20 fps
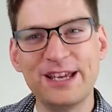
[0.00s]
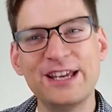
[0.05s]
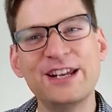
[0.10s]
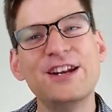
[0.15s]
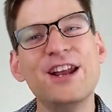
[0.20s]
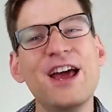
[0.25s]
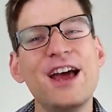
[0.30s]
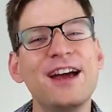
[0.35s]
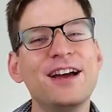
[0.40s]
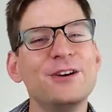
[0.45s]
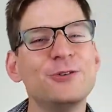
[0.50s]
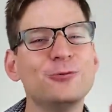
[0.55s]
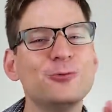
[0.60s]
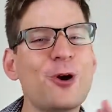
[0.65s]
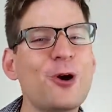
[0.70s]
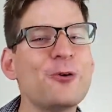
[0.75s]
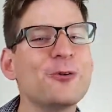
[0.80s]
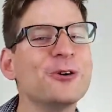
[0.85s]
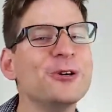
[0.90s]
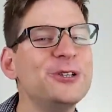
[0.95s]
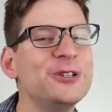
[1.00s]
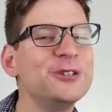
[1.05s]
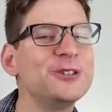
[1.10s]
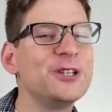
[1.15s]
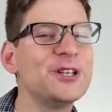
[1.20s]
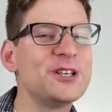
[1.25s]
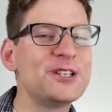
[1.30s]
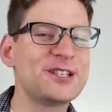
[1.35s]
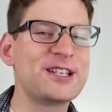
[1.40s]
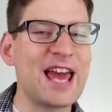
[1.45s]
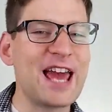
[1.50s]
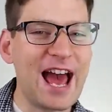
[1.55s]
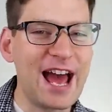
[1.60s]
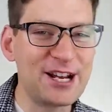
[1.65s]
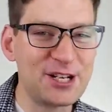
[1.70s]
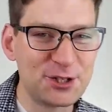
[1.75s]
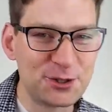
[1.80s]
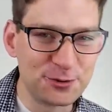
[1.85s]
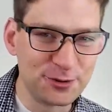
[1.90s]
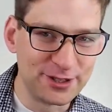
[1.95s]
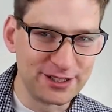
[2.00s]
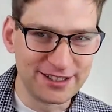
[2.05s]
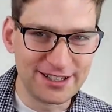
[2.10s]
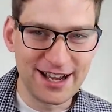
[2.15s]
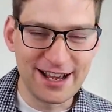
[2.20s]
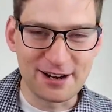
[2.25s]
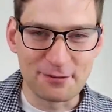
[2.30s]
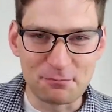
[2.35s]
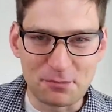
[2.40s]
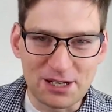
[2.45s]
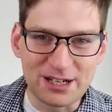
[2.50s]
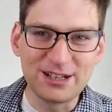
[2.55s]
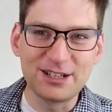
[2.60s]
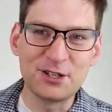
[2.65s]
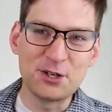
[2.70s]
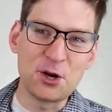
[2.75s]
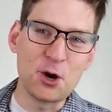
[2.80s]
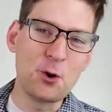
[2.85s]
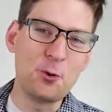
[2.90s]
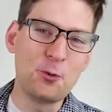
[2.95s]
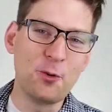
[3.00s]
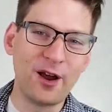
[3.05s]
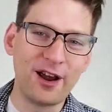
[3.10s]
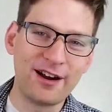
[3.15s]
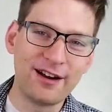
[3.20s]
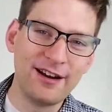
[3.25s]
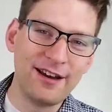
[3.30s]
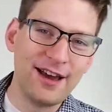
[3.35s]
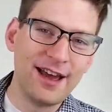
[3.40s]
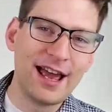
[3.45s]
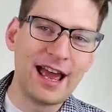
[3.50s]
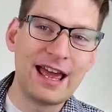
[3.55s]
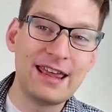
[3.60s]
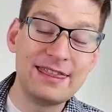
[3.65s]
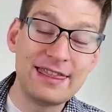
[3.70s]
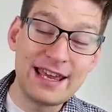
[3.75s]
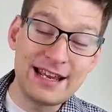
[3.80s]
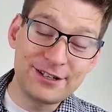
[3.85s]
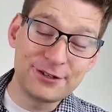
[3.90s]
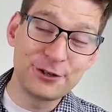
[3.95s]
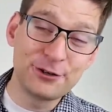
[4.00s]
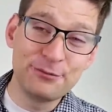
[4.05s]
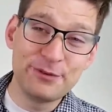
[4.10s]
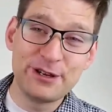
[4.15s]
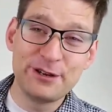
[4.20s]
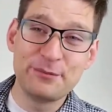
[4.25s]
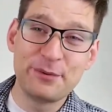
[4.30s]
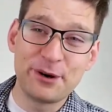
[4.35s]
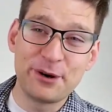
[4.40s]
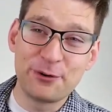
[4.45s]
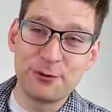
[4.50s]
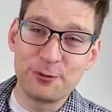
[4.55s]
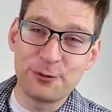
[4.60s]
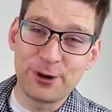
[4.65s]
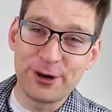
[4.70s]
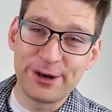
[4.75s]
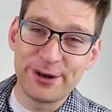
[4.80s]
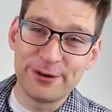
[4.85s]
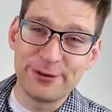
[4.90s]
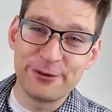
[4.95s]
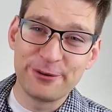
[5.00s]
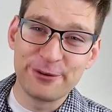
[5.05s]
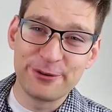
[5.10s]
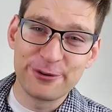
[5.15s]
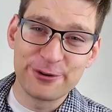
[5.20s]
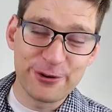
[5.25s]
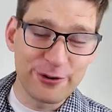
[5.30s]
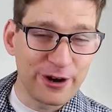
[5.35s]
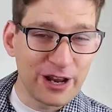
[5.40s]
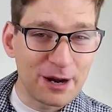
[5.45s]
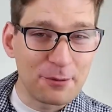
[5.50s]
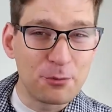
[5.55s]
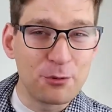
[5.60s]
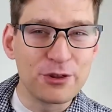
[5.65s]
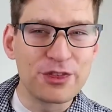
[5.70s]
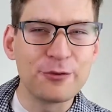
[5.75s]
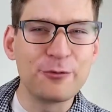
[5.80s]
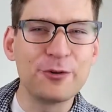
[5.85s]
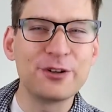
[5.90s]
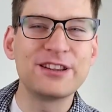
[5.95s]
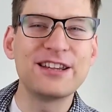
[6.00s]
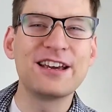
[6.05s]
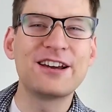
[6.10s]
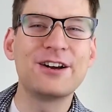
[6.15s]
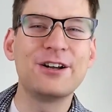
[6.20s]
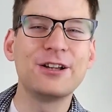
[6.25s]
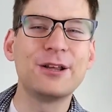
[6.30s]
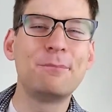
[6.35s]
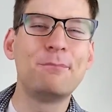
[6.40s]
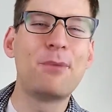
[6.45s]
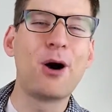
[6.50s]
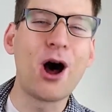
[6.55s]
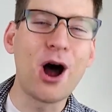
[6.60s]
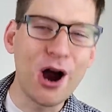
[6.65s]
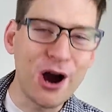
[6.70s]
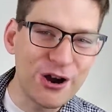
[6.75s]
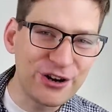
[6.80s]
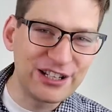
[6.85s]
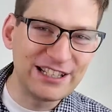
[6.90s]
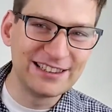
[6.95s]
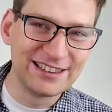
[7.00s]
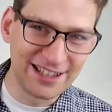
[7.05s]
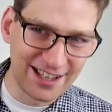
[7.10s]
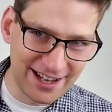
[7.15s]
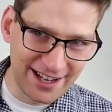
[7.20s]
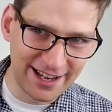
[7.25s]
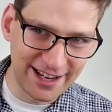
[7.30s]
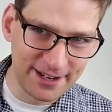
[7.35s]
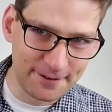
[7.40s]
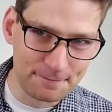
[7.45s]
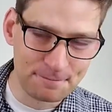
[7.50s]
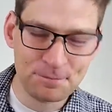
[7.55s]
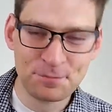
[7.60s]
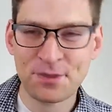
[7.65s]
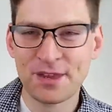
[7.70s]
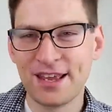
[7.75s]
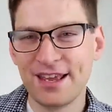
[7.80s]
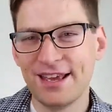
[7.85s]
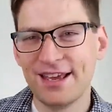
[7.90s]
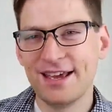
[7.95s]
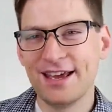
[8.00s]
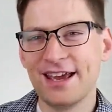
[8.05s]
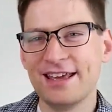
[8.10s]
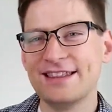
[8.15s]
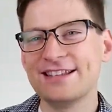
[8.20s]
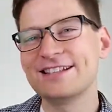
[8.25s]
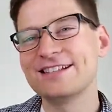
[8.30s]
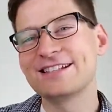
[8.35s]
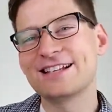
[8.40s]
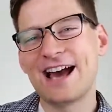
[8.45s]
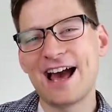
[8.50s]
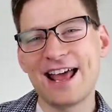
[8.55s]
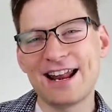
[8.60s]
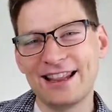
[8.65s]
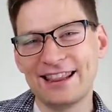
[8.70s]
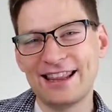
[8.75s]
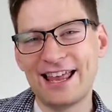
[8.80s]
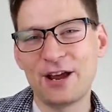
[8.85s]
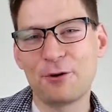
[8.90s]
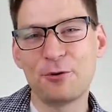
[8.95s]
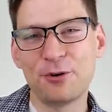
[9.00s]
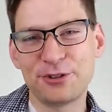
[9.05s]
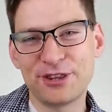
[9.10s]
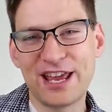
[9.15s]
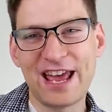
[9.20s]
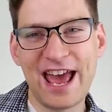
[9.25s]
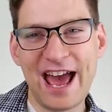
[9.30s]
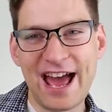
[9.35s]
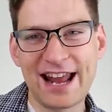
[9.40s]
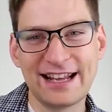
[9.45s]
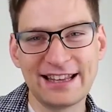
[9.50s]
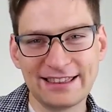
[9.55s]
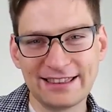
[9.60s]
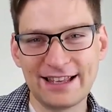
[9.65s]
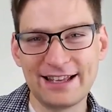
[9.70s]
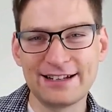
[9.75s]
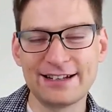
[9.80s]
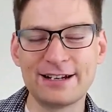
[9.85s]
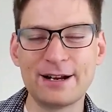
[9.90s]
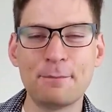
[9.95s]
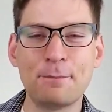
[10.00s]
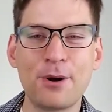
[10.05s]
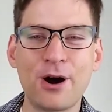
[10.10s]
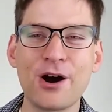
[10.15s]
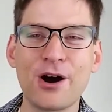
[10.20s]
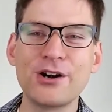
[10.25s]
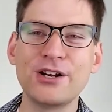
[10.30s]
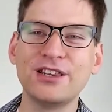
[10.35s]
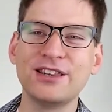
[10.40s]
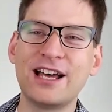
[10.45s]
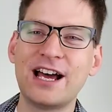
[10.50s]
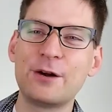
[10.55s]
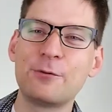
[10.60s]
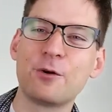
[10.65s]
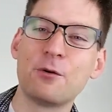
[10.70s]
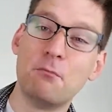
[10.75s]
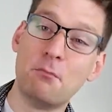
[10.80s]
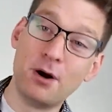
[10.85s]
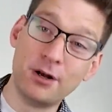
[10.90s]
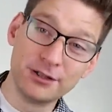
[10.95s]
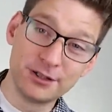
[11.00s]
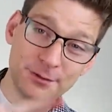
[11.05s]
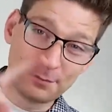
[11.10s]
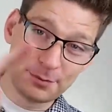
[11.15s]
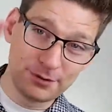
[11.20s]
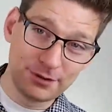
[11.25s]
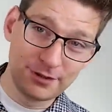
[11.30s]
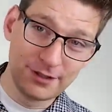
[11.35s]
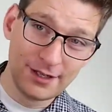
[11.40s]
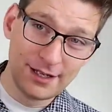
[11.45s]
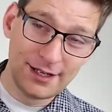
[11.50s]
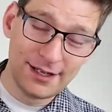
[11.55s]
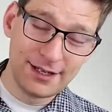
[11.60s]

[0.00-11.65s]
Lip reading: in rural Saskatchewan, kind of middle of nowhere, and they told me about growing up with what they call a party line. And this is kind of like what they had in London, a party line where multiple